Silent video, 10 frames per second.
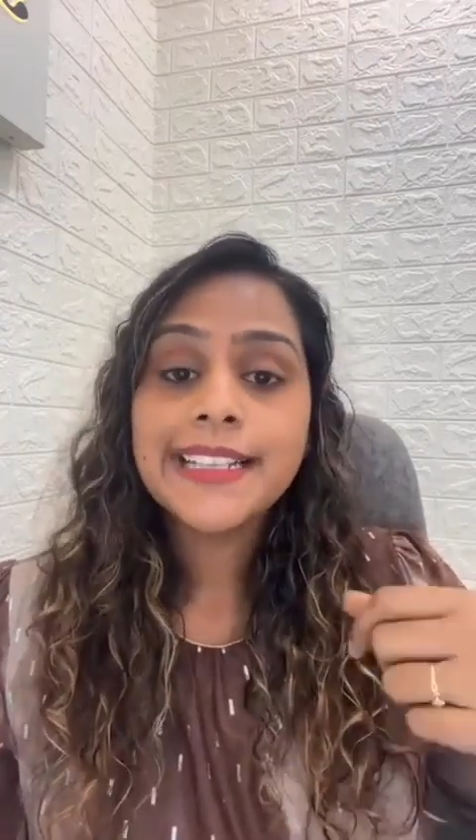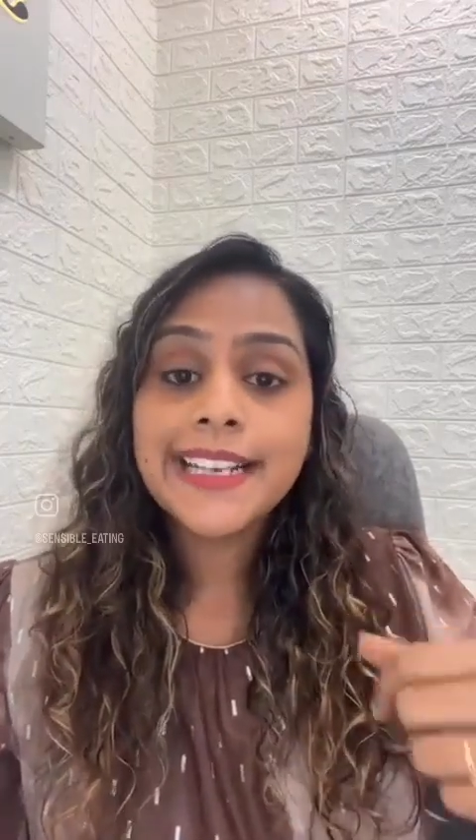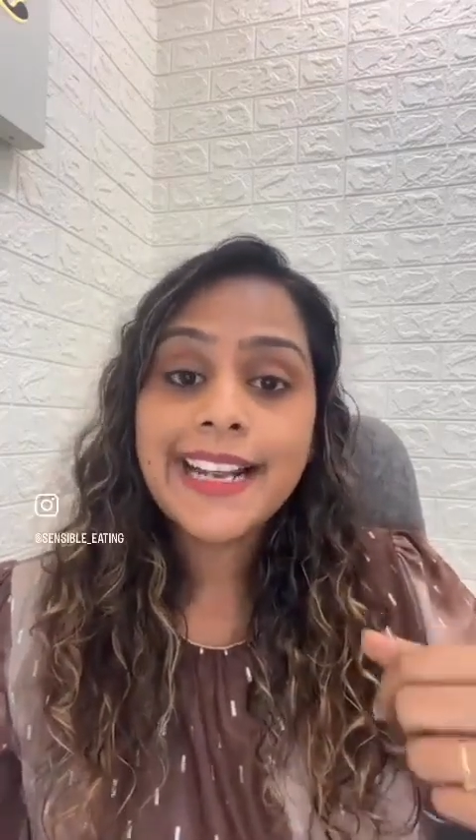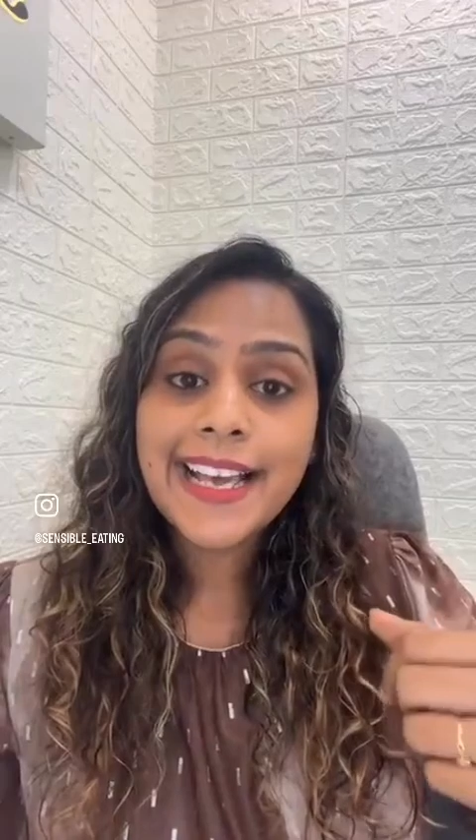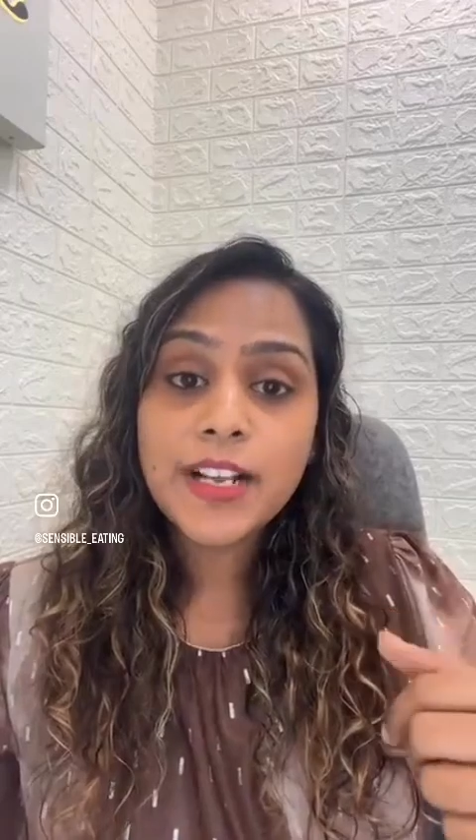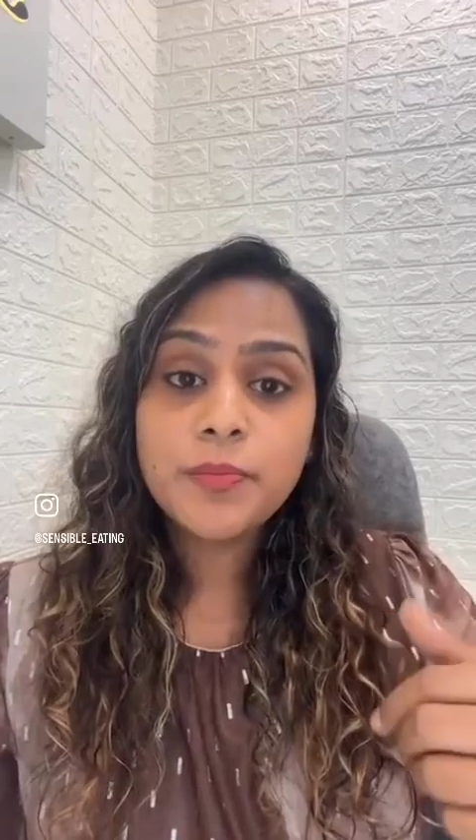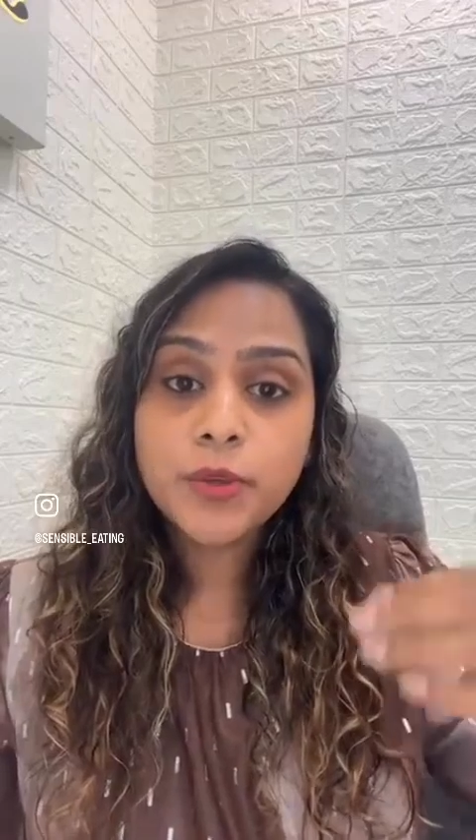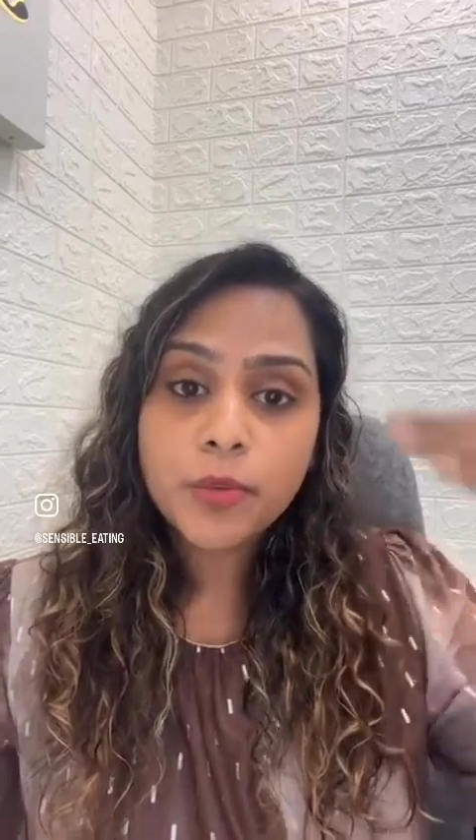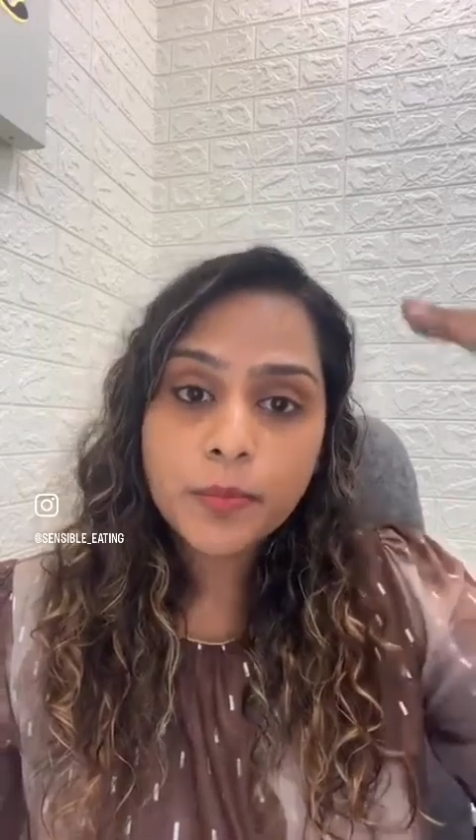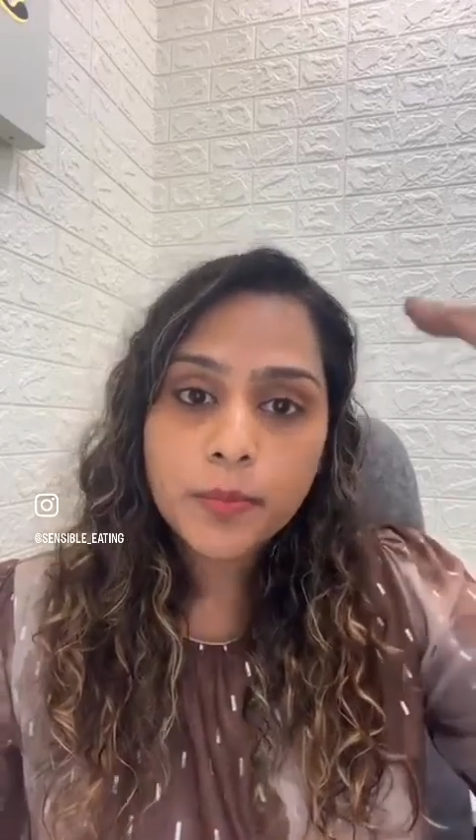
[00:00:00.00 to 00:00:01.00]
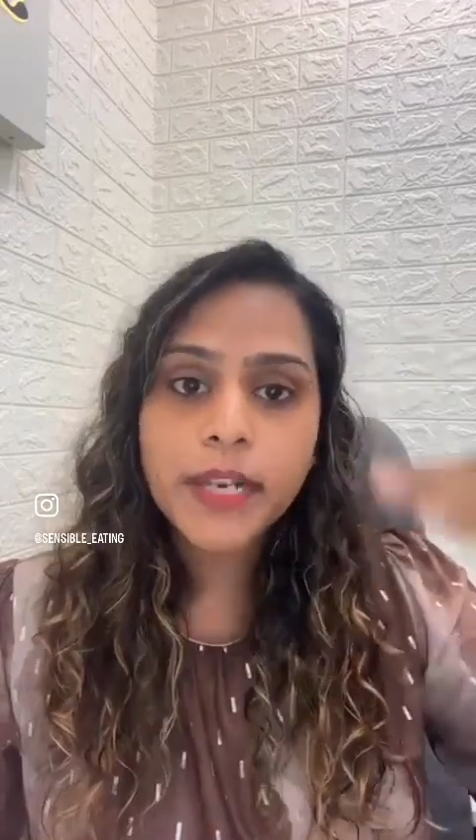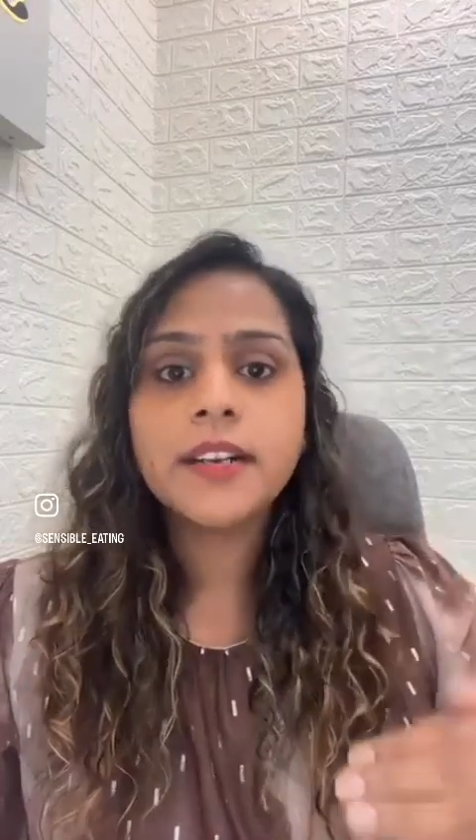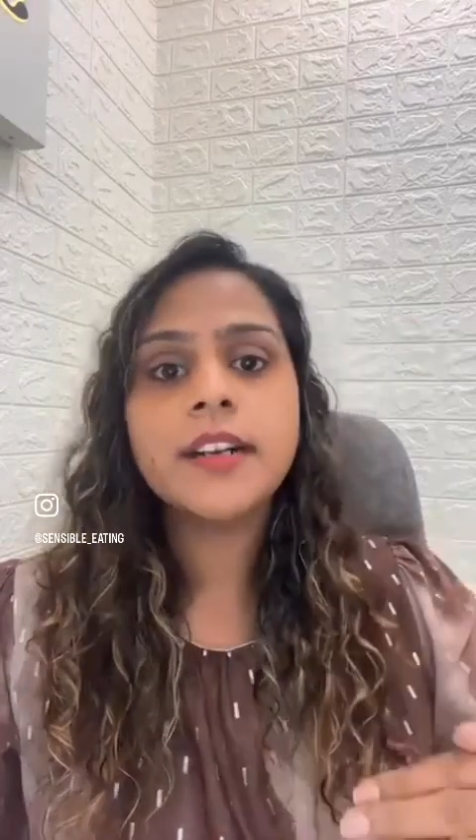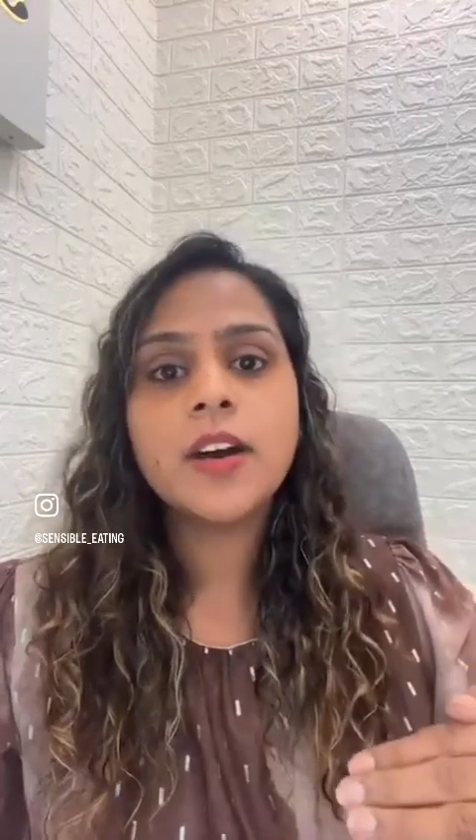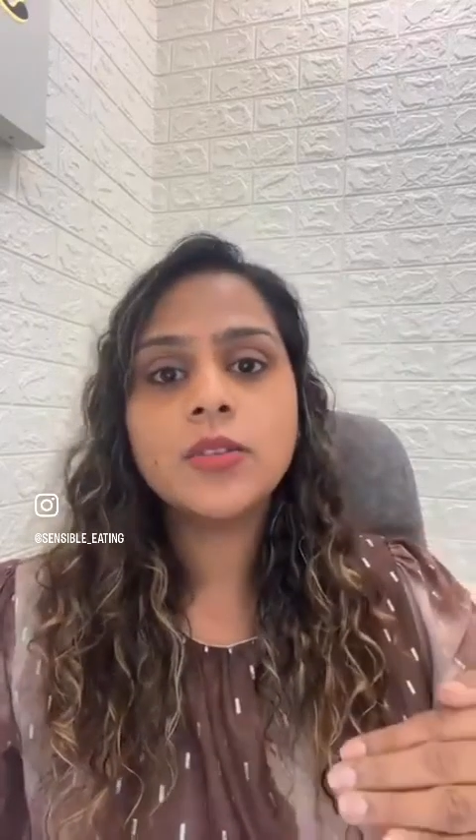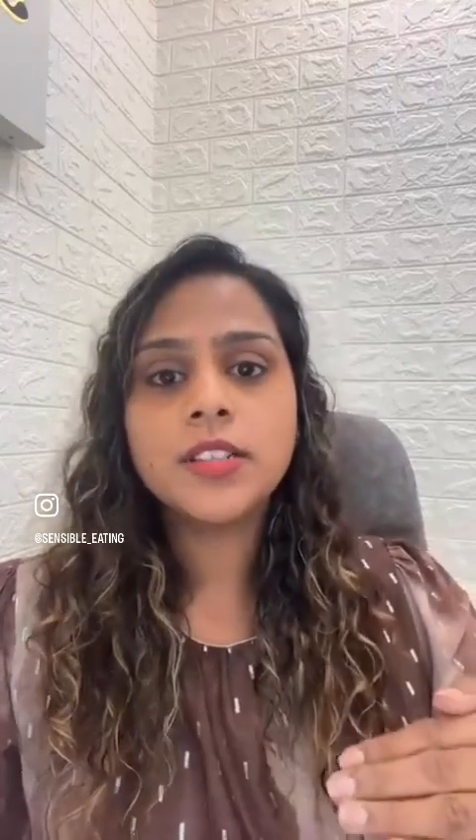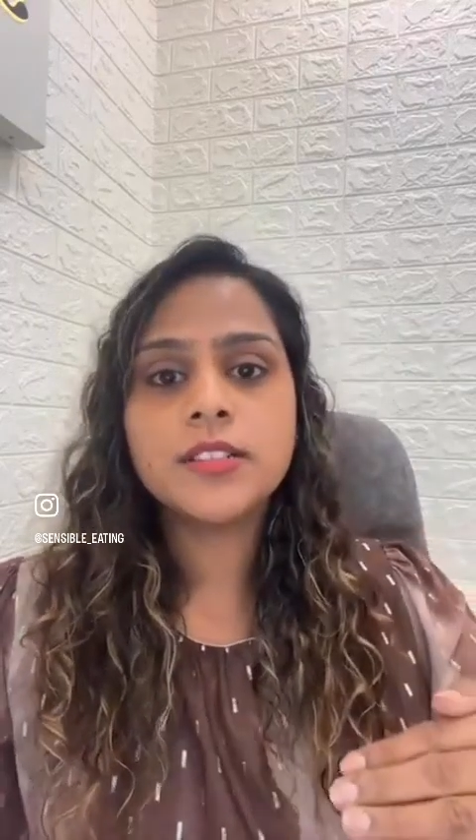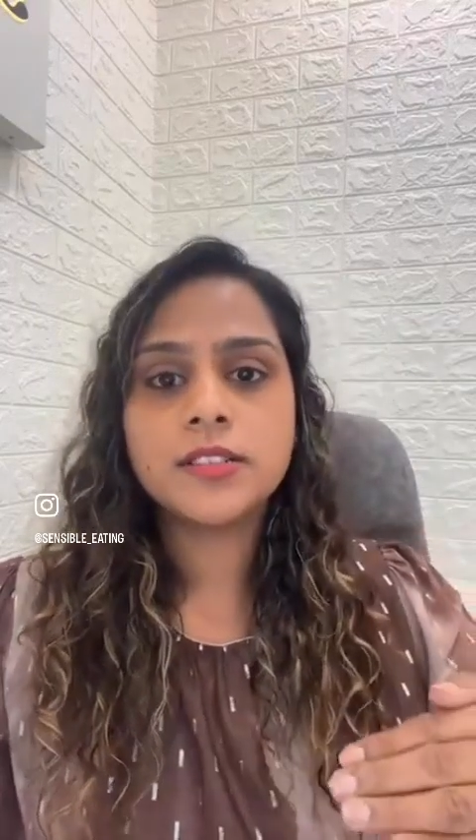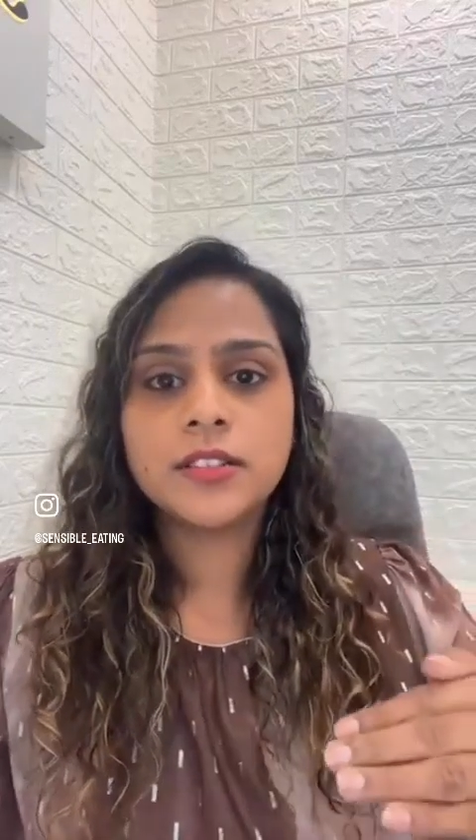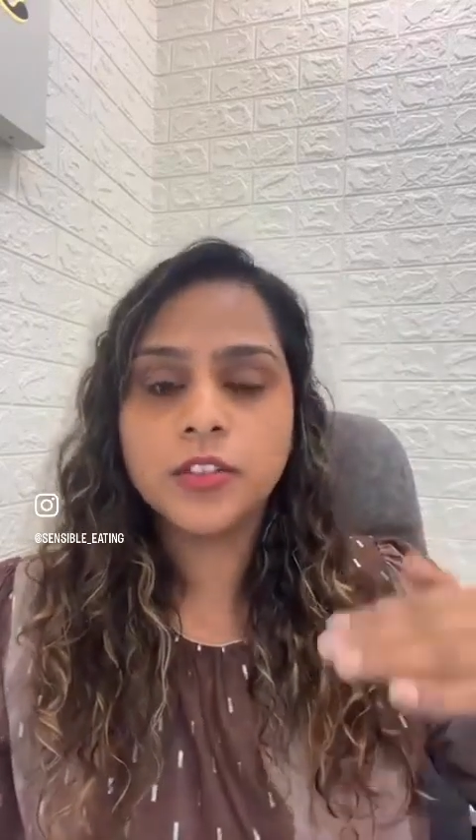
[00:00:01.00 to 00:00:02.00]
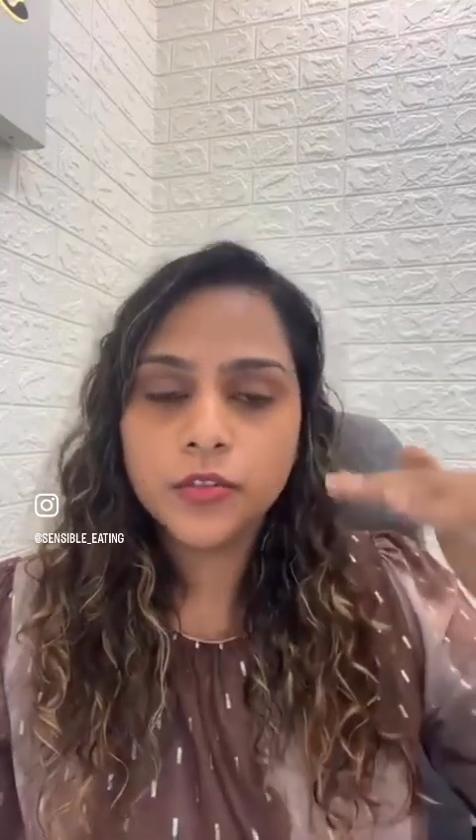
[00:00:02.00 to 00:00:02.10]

that help to bring down this